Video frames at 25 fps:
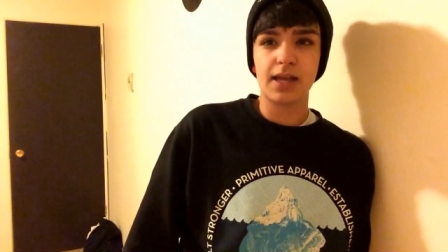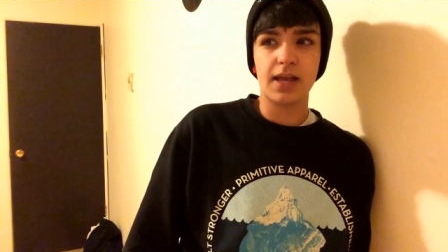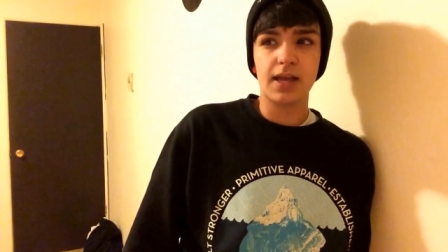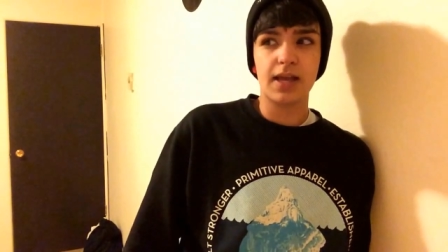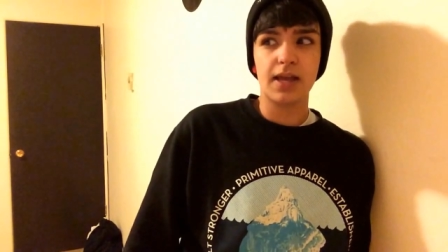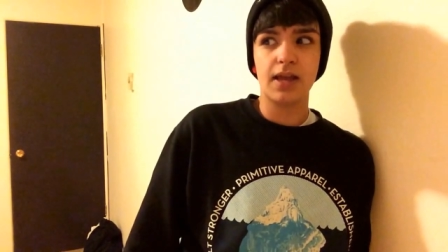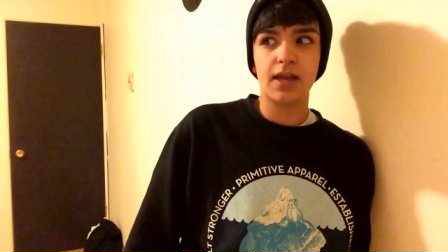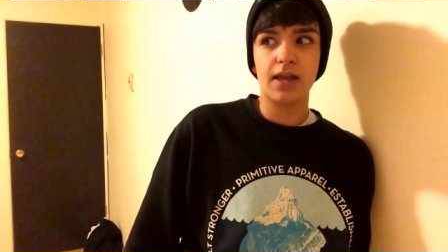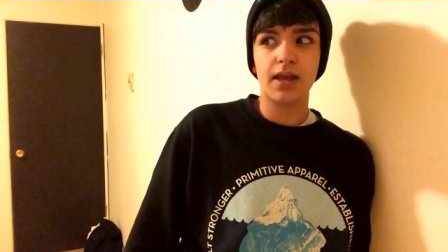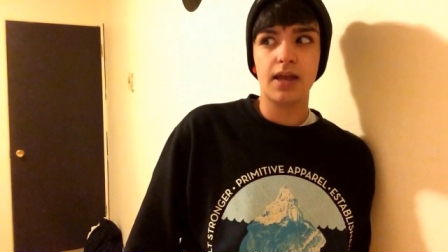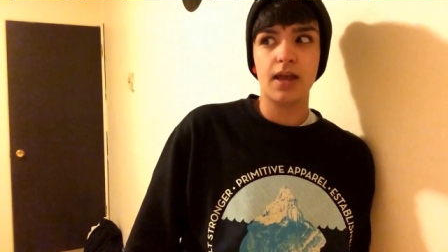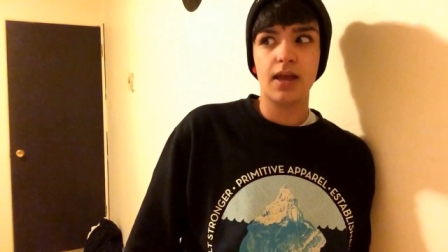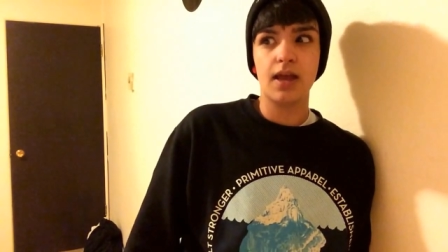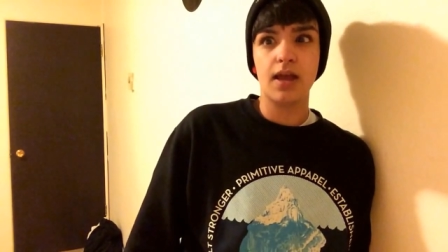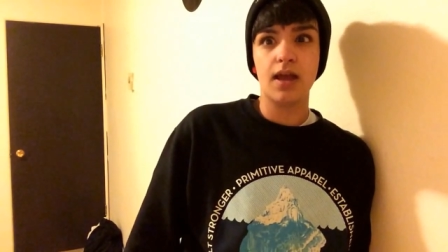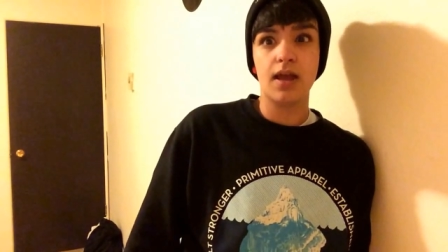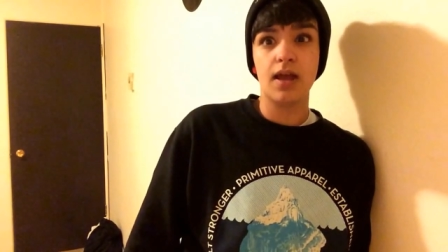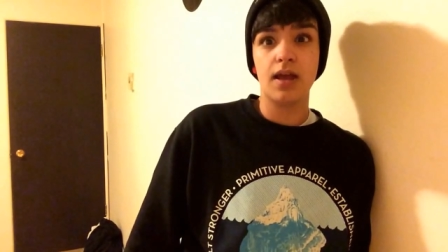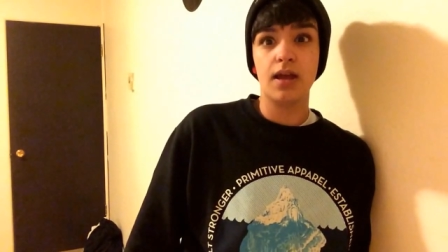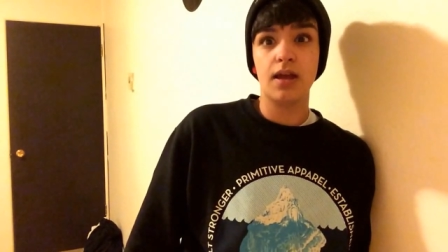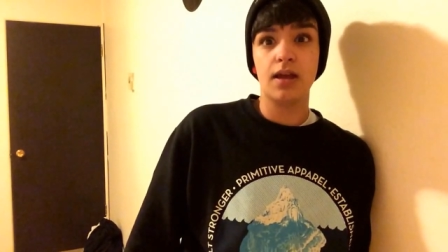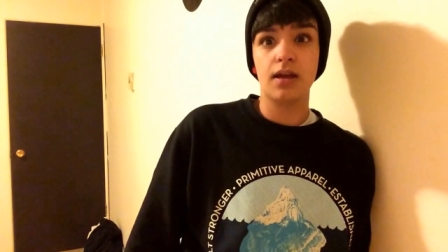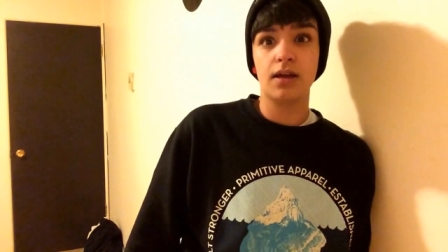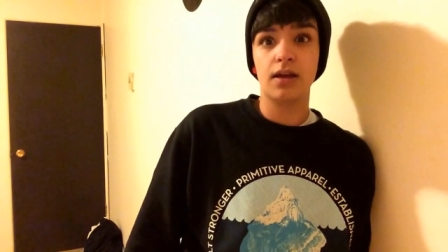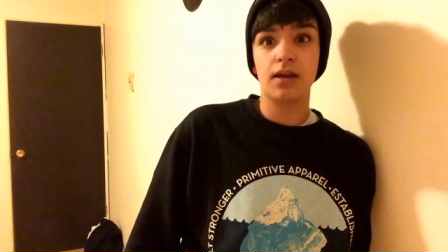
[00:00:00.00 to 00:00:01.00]

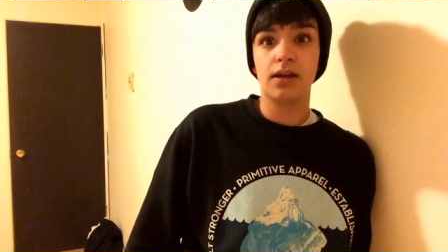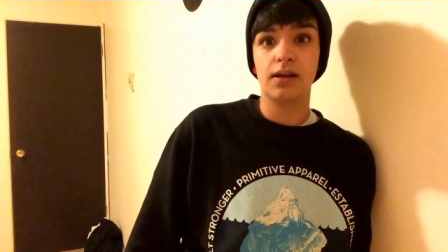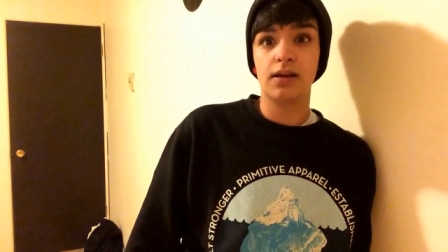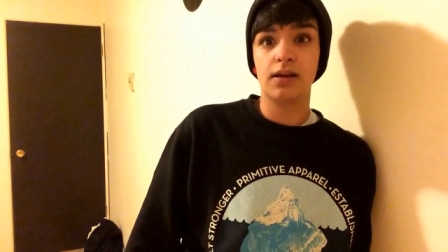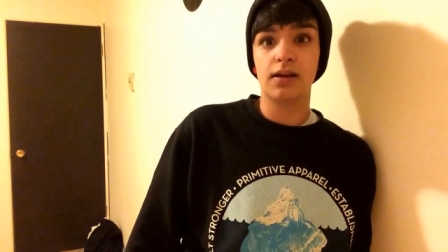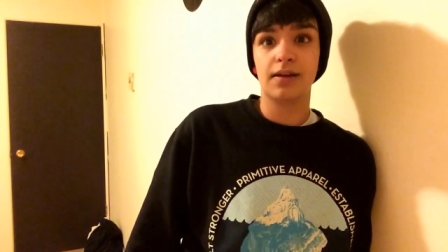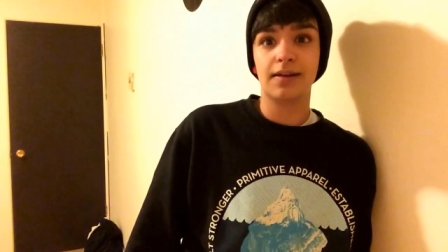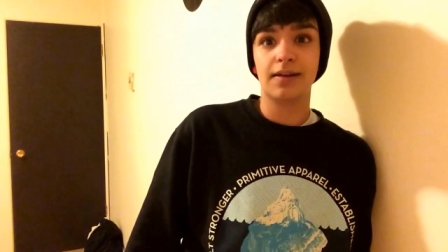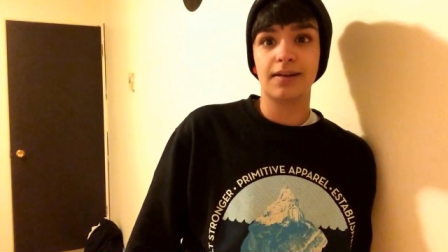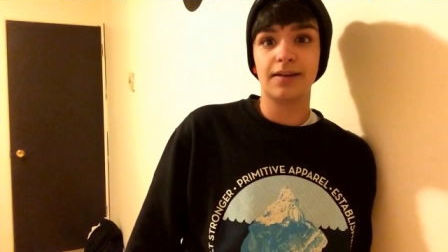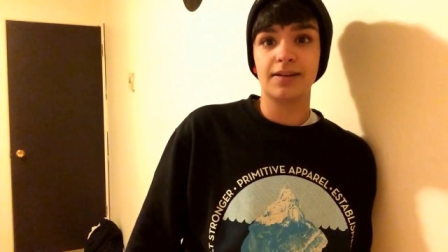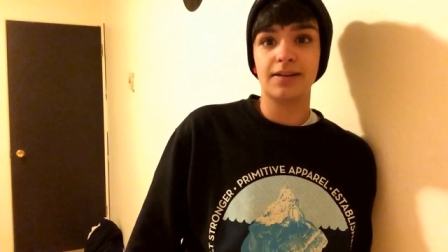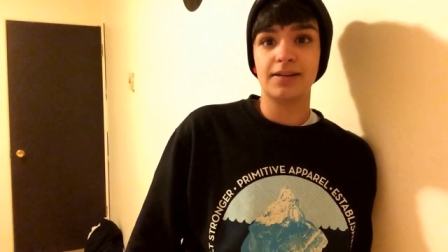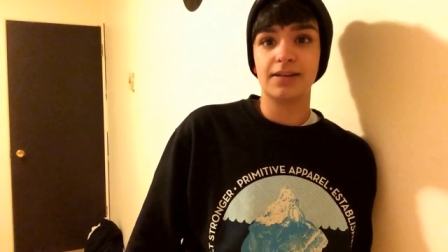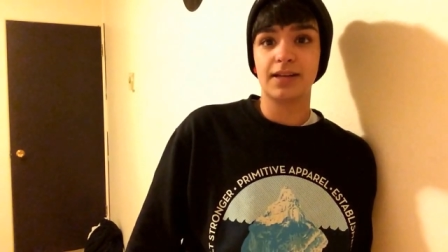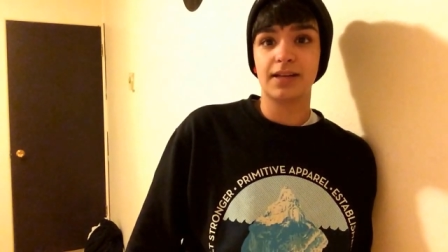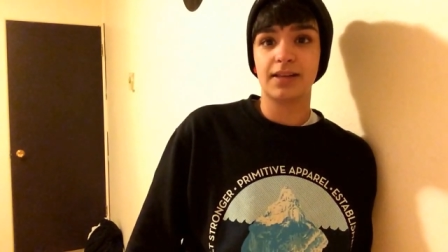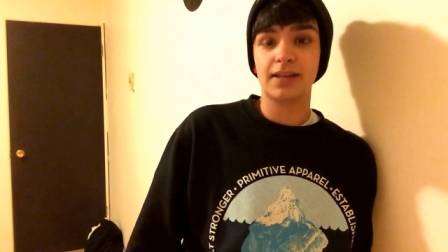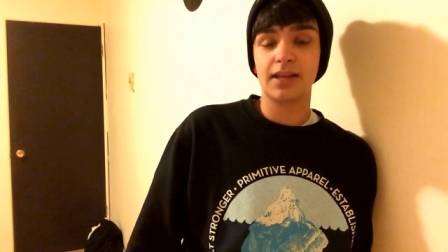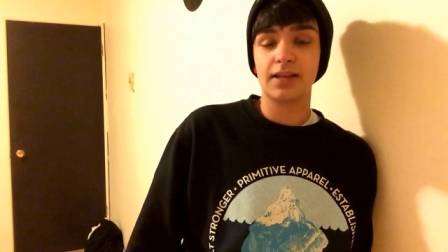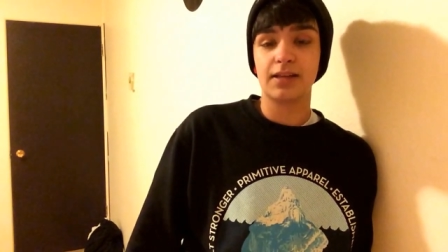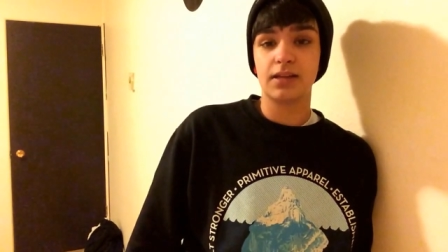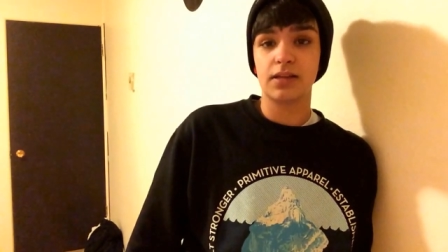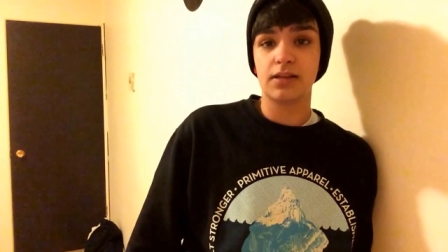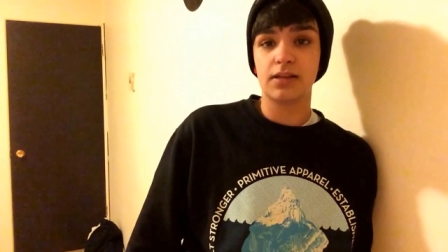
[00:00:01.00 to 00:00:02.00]
and need to get
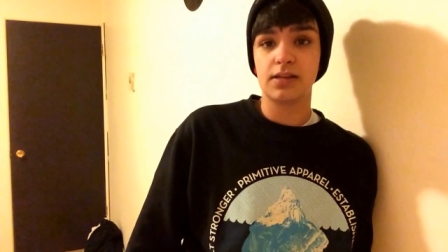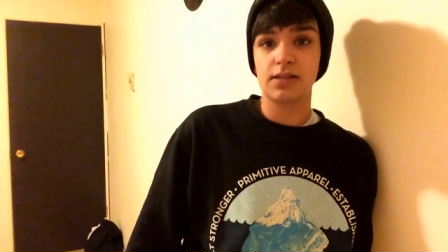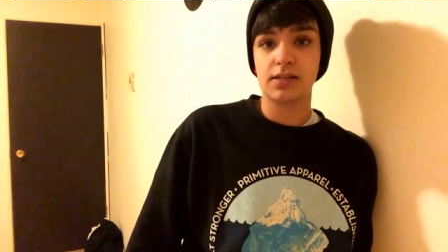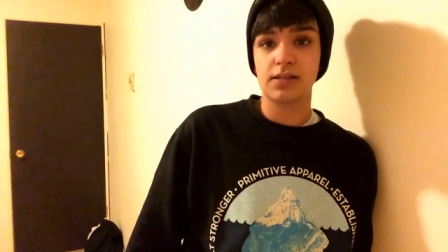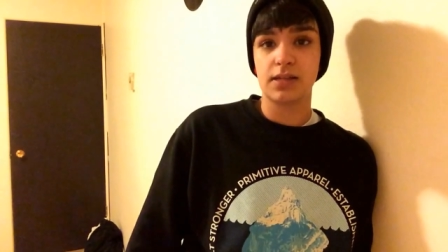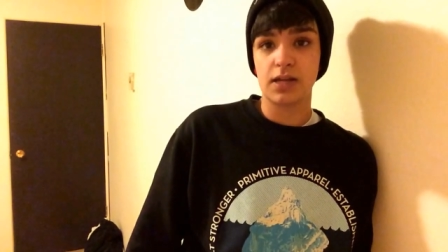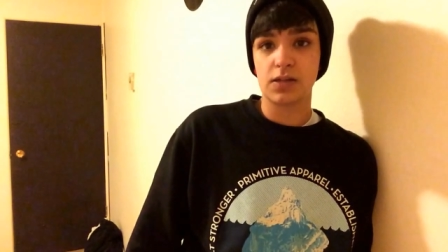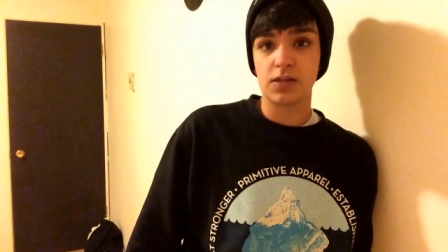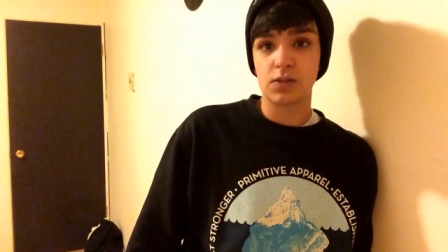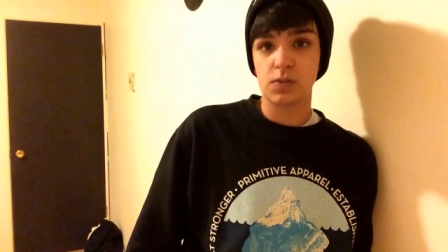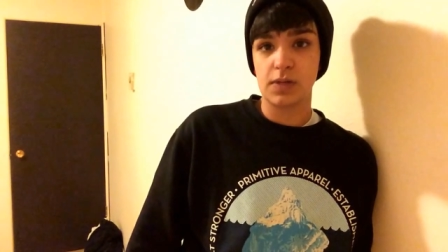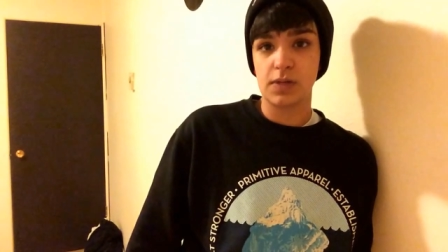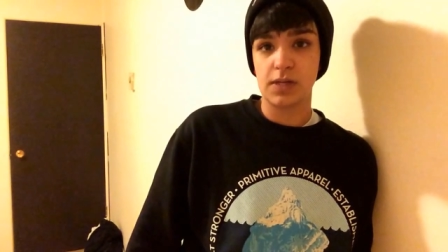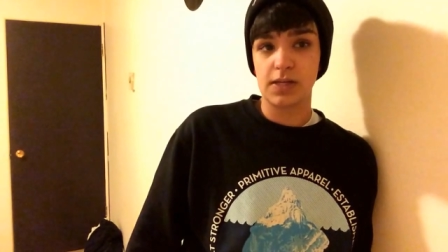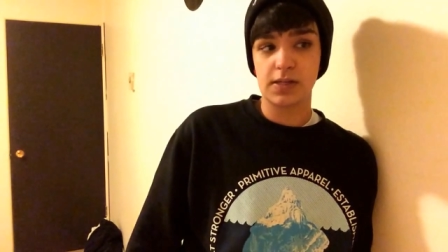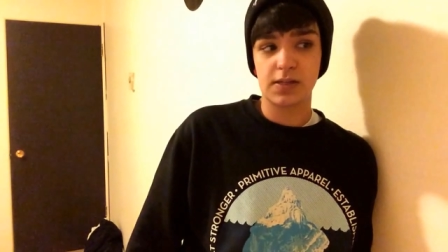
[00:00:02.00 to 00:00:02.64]
that done this next week.